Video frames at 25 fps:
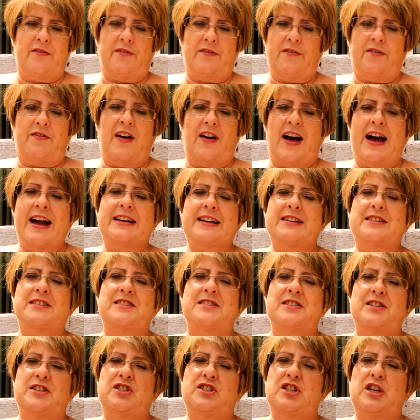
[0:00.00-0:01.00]
facts
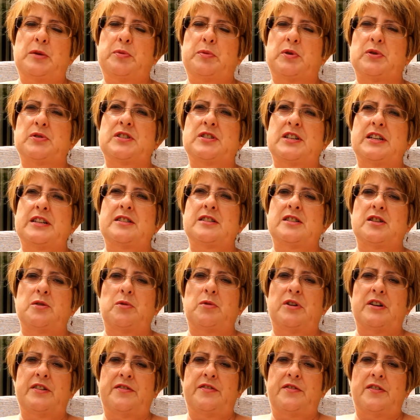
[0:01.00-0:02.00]
that she puts into
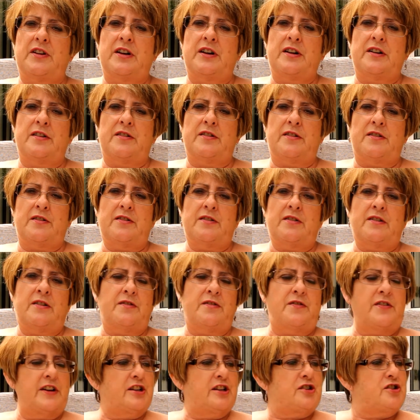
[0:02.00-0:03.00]
her, her, her
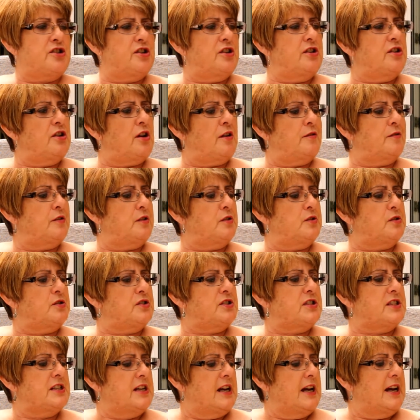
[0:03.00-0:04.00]
fiction
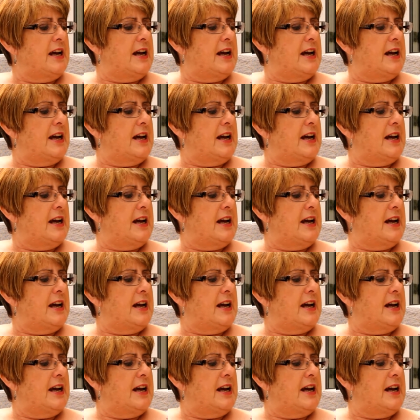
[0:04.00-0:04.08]
novels,